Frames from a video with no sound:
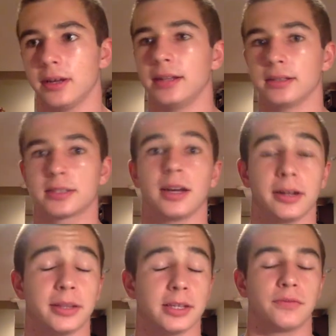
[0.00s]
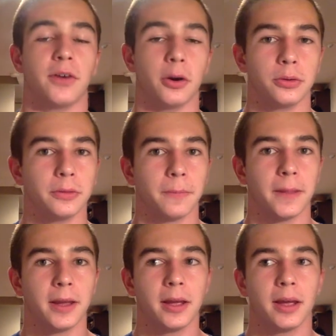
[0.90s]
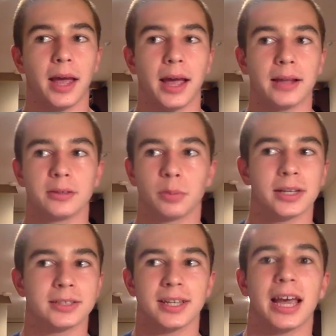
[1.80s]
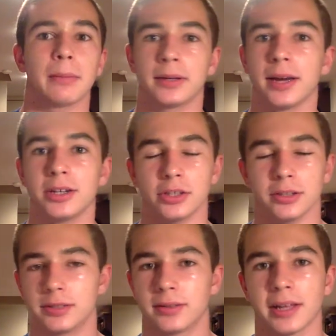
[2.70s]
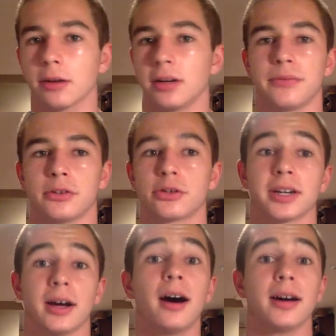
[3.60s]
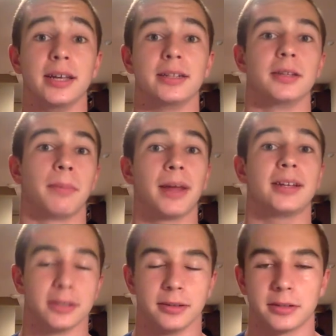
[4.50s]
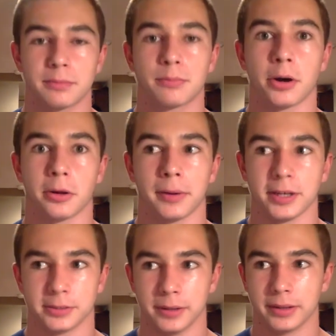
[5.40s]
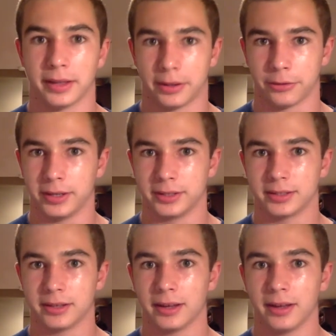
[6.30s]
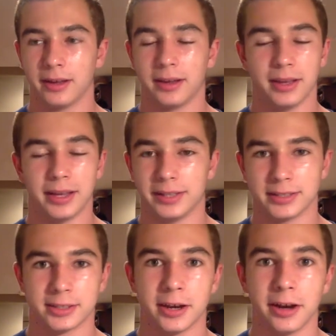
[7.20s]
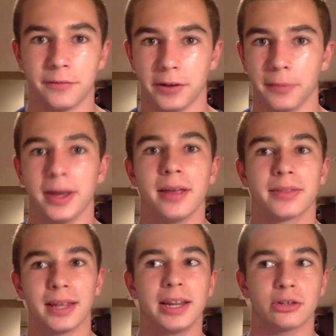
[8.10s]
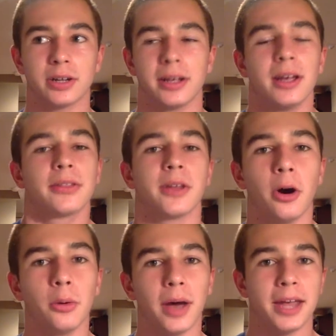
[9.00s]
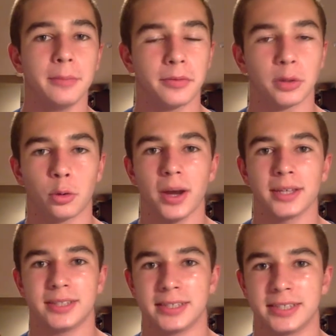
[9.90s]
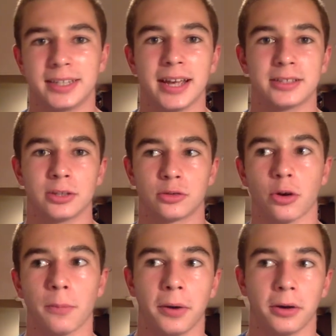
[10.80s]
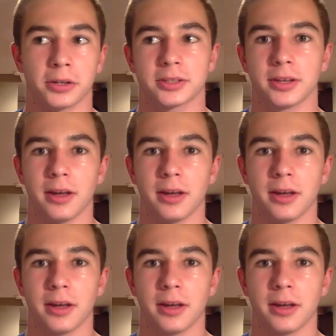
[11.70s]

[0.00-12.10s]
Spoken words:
inside this phone. And when I say applications, they don't even try to hide the blatant product placement that there is in this entire film. They literally, the whole aim of the quest is to get to Dropbox